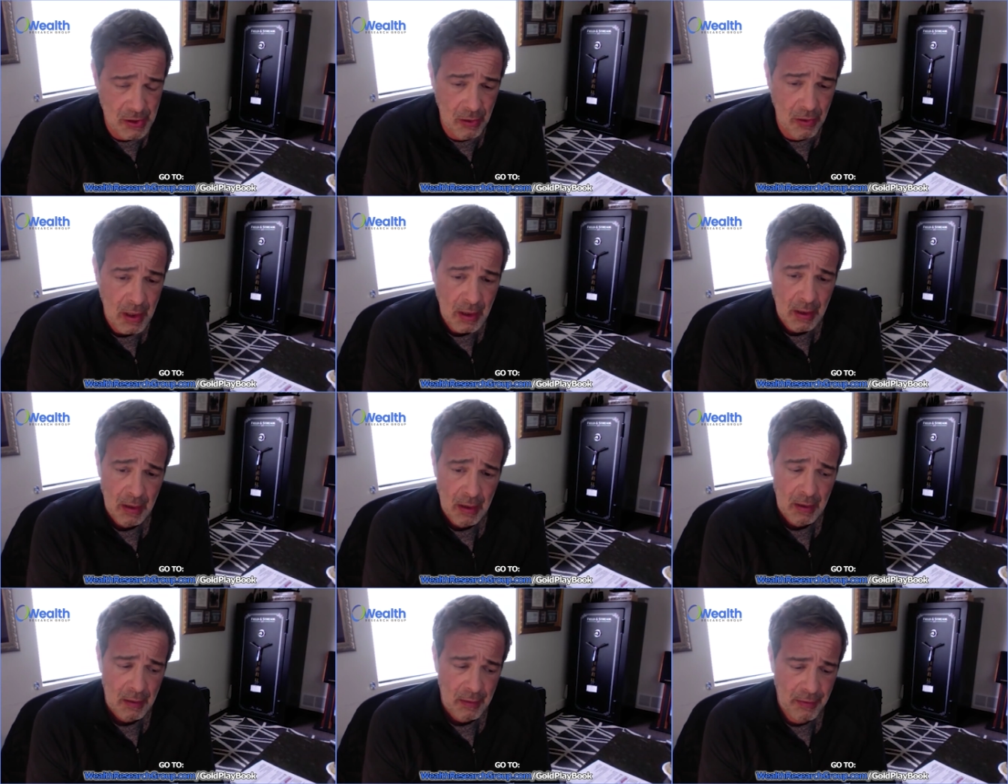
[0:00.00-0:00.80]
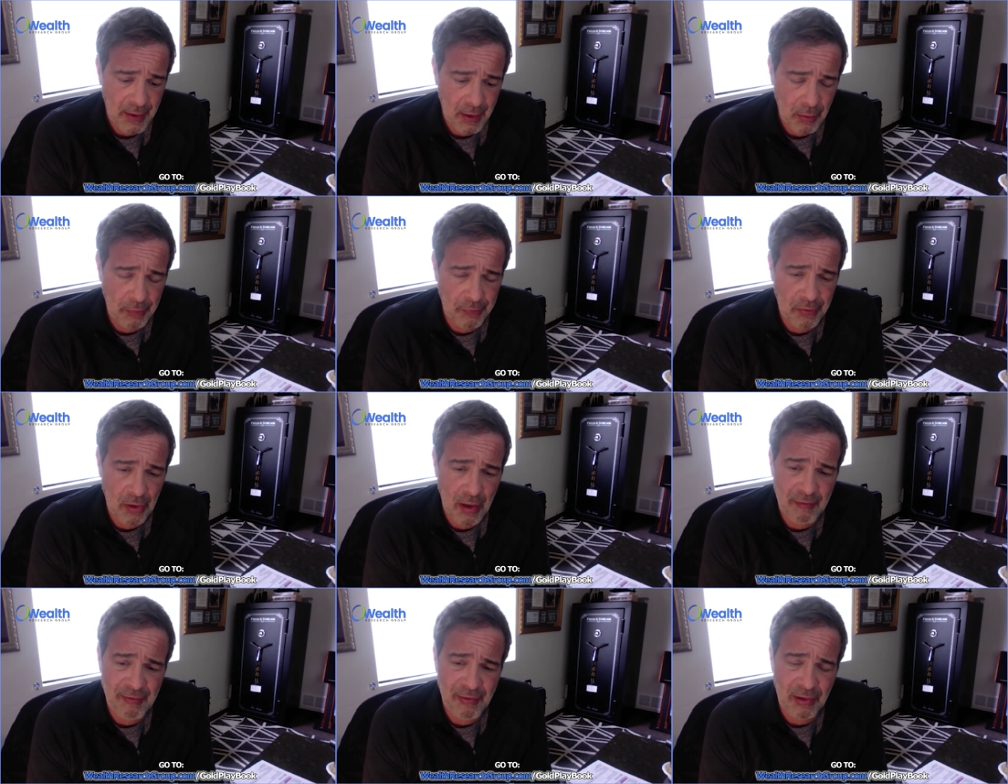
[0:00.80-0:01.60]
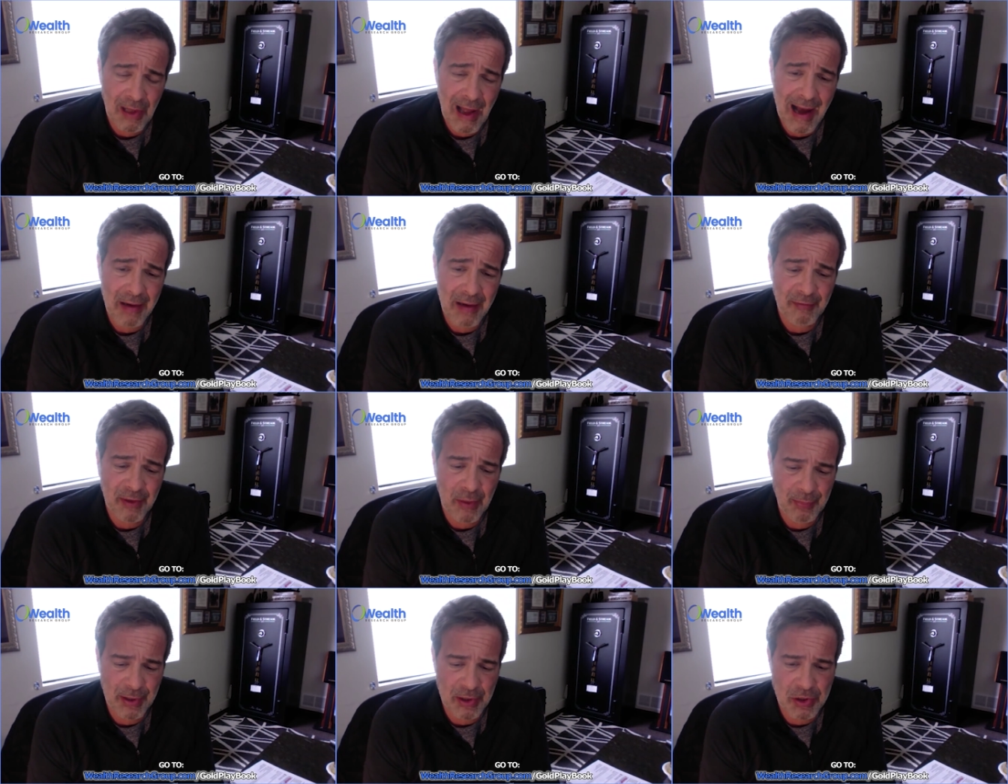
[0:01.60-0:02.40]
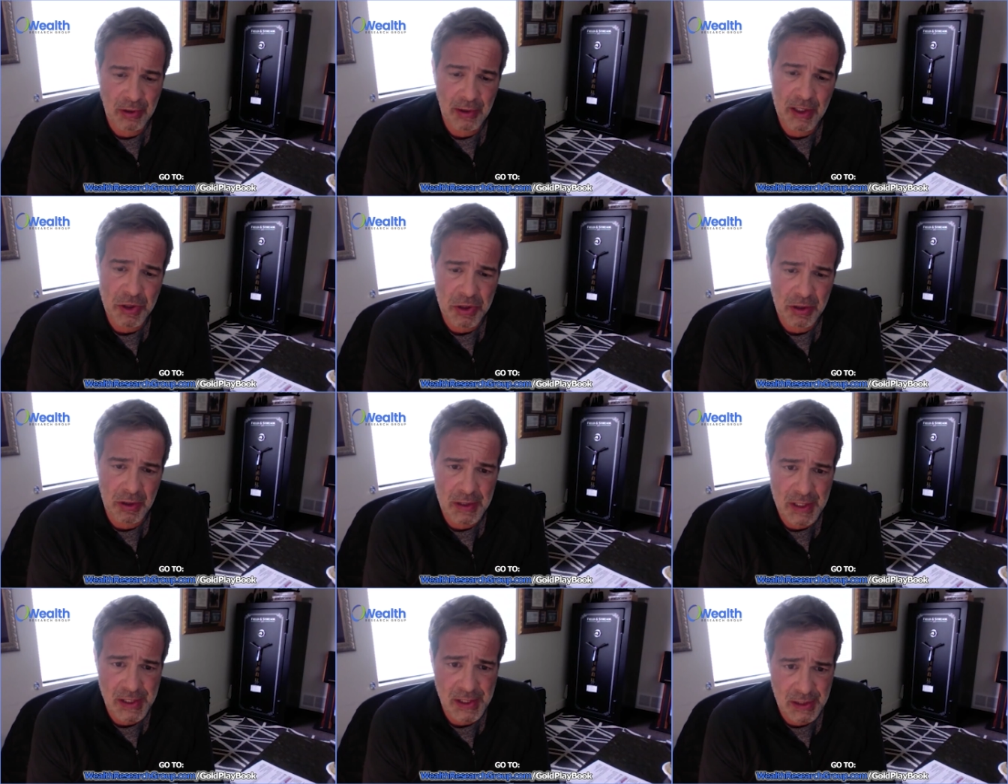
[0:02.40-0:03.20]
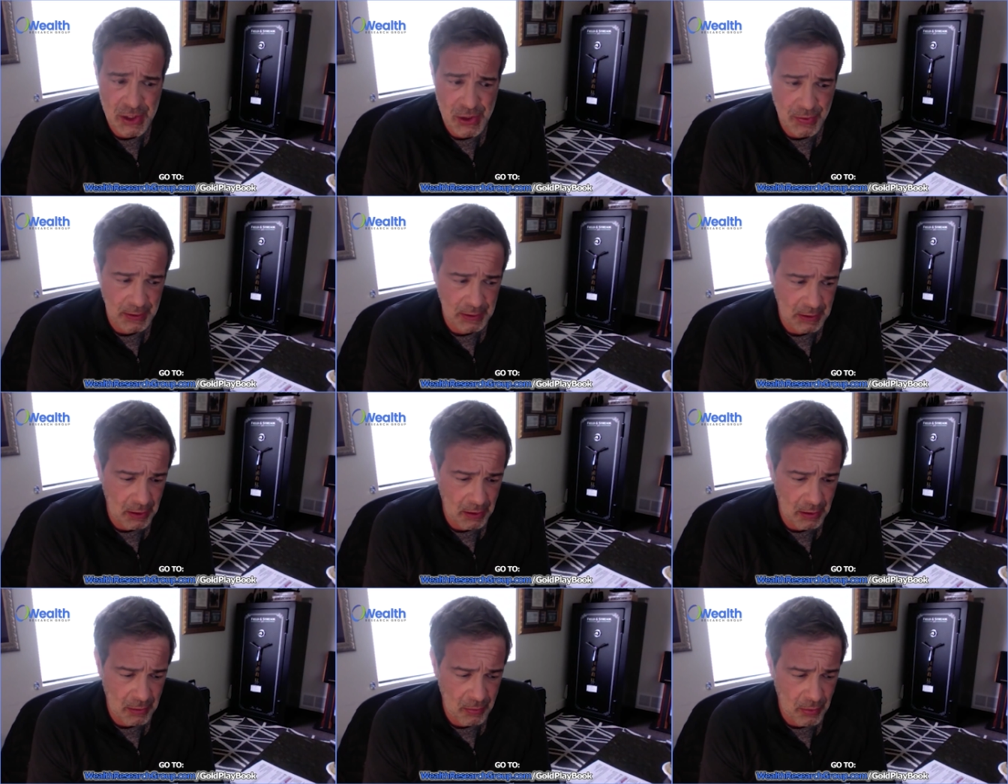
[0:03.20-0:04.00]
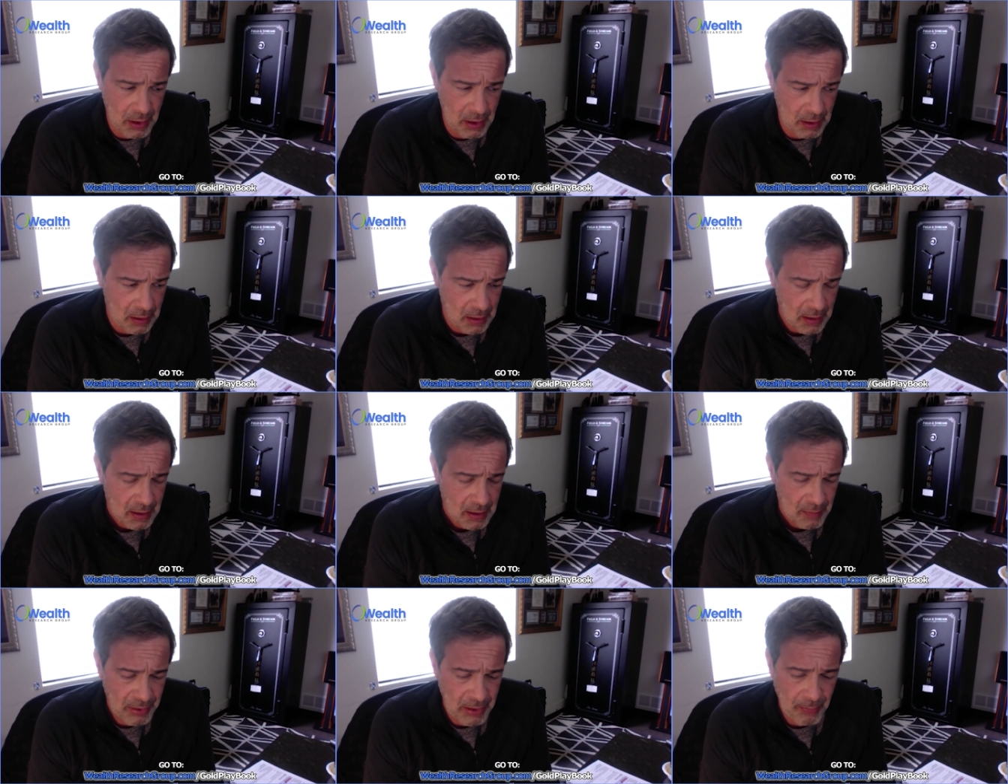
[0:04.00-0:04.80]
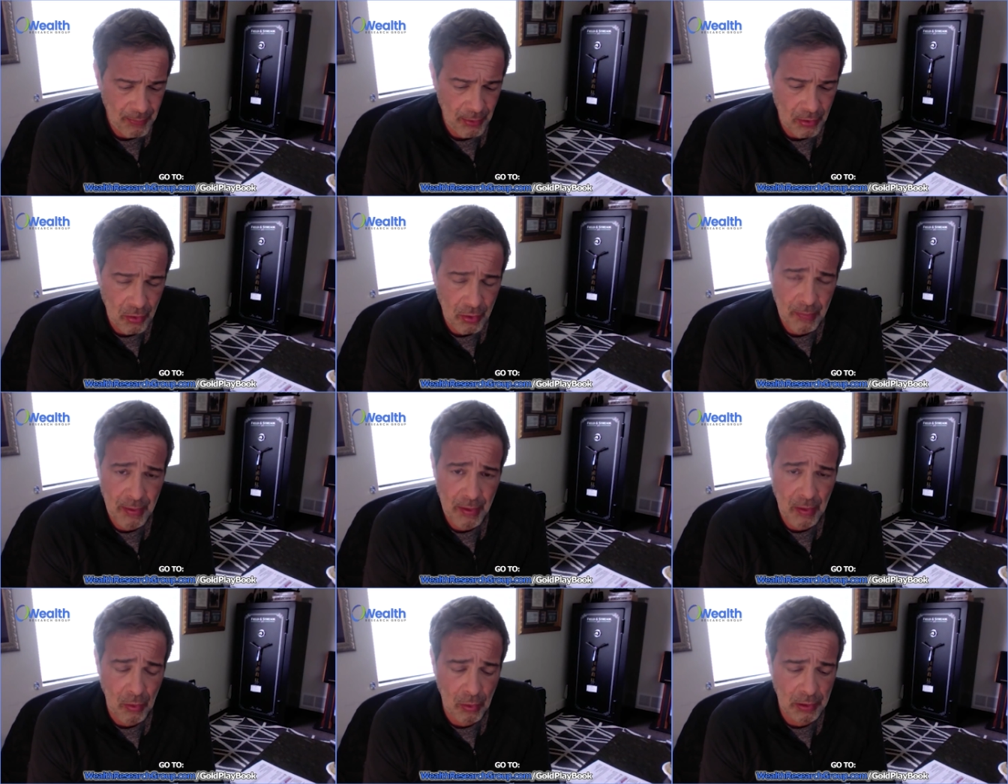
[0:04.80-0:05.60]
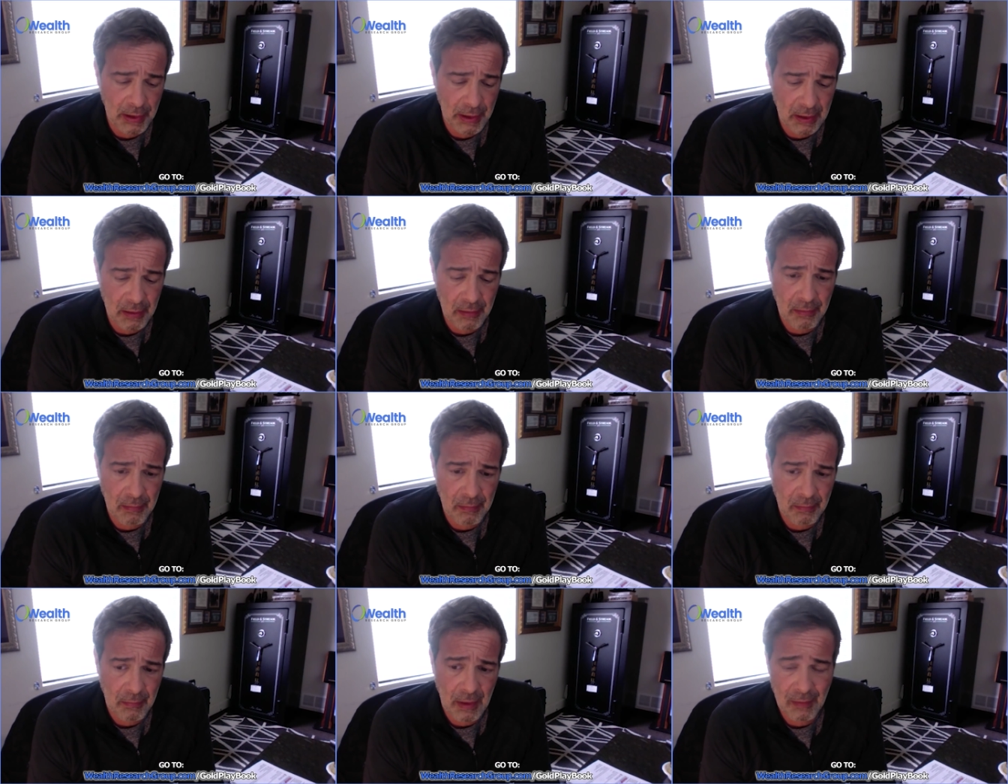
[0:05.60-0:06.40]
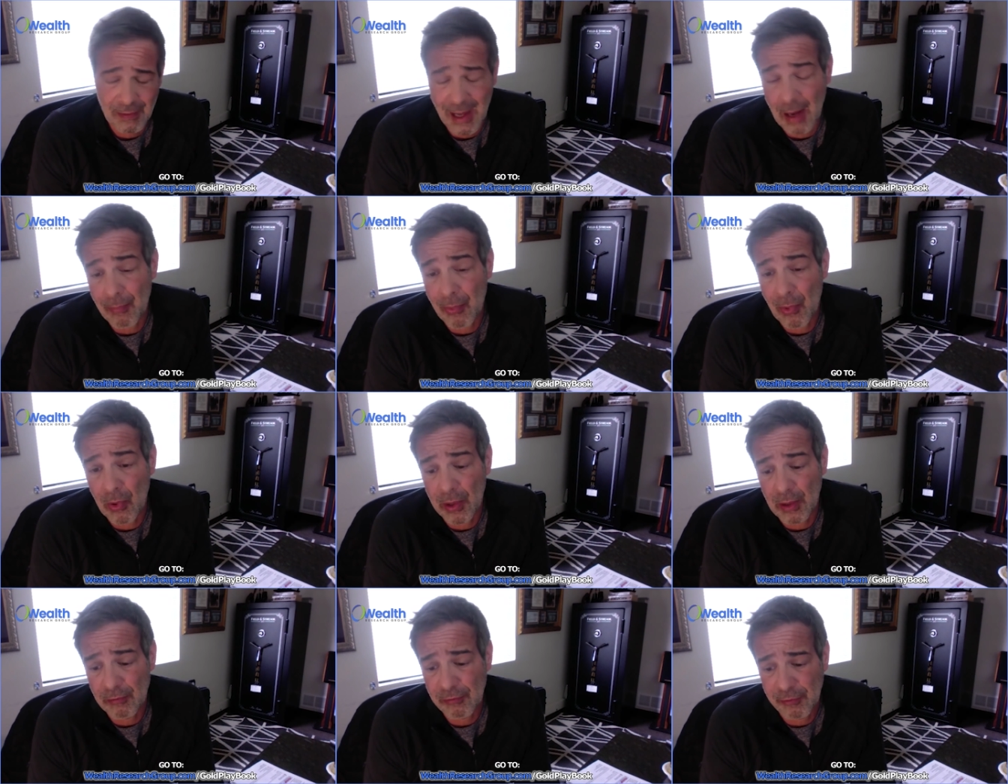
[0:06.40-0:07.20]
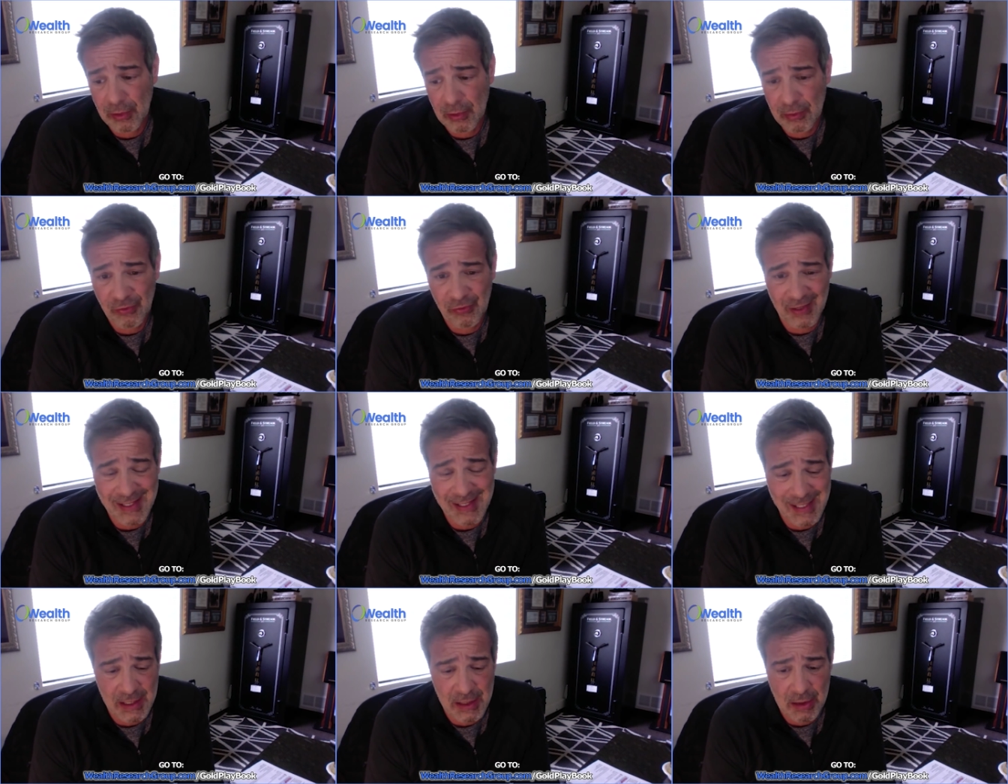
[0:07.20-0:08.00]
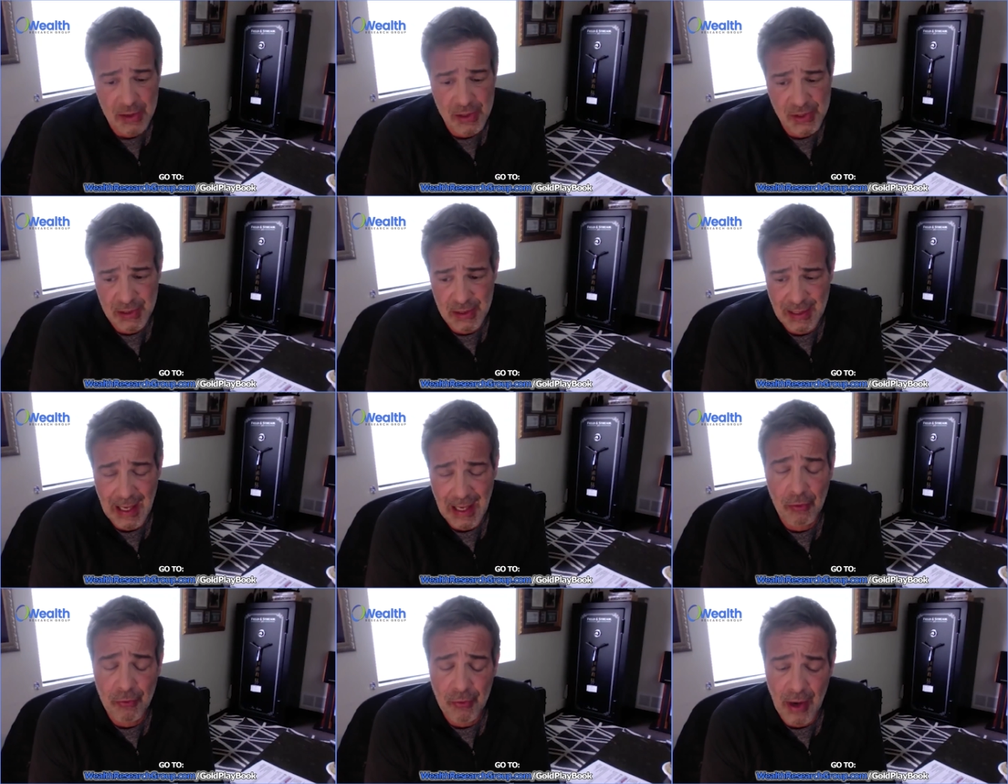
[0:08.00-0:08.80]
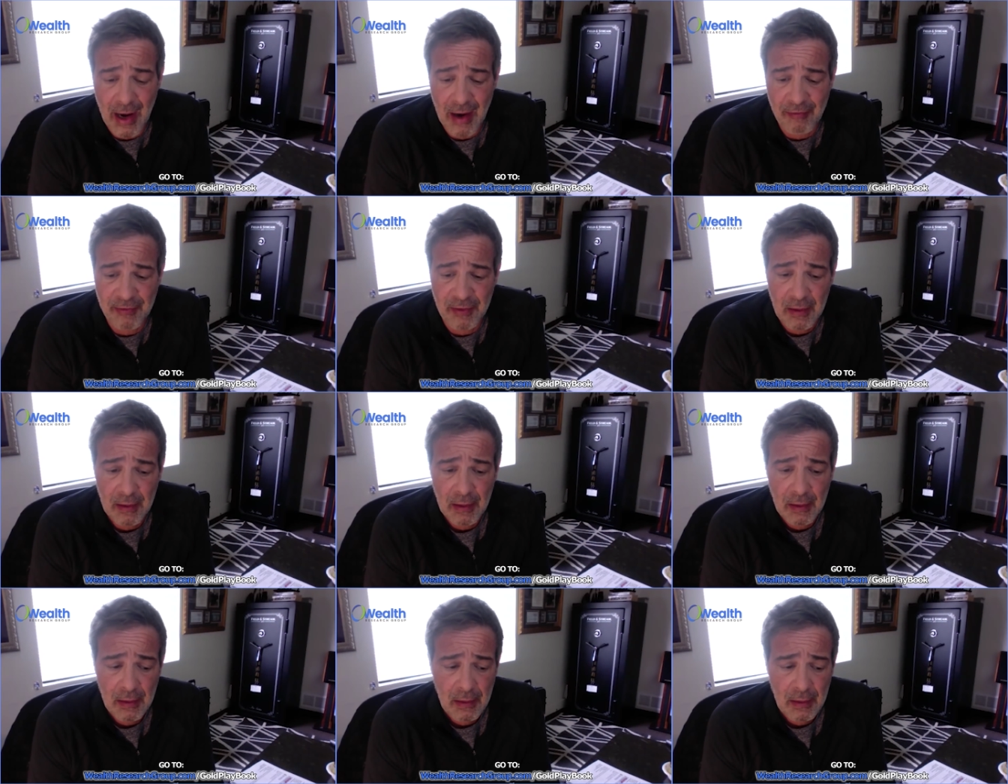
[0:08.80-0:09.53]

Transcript: And so there was an awful lot of capitulation in this industry, Lior, where people who had been holding it at that point for 6 years in a downdraft